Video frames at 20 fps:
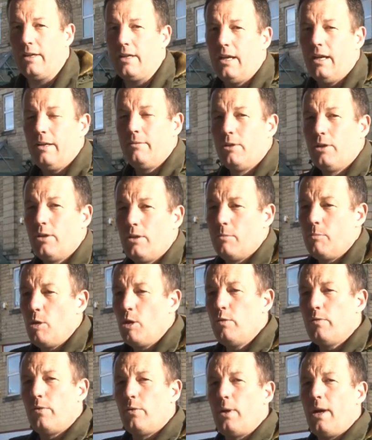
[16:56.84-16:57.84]
Okay, we're going to
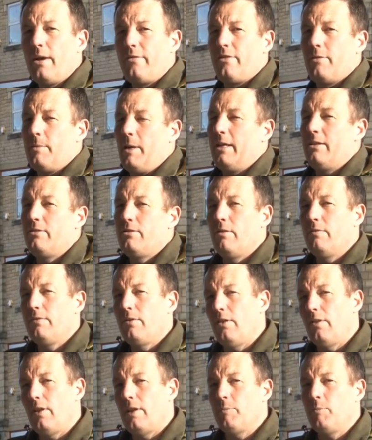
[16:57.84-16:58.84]
move away from here. It's
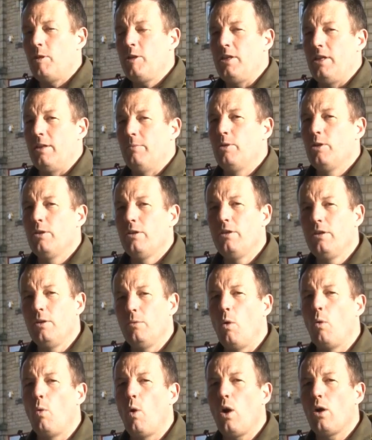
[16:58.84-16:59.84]
not that busy, and we're going to
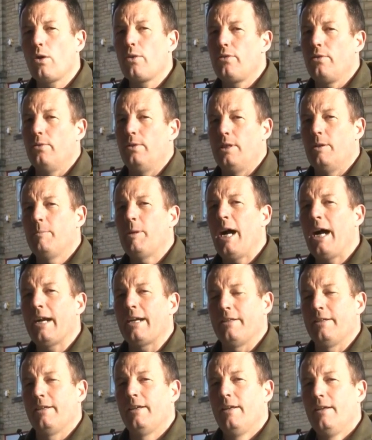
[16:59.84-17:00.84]
do a walkthrough in the
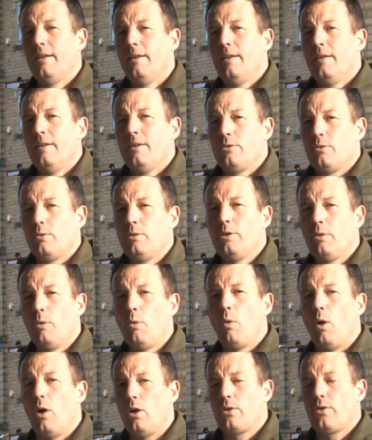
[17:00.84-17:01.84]
market. So we'll do a
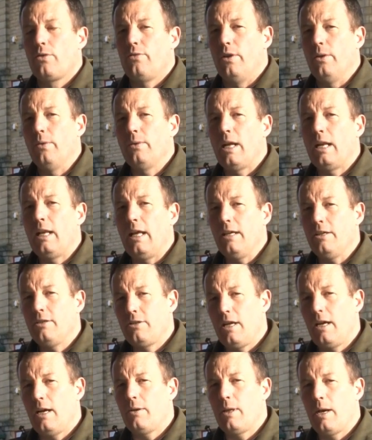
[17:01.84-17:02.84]
walkthrough, and I'll let you
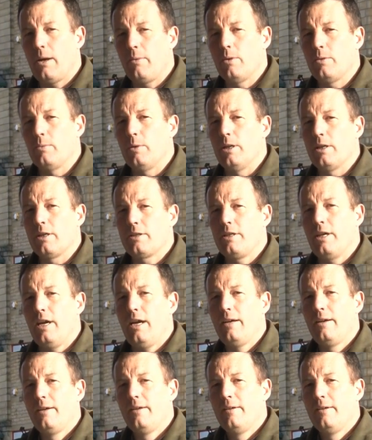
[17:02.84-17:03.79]
see how that one works, yeah?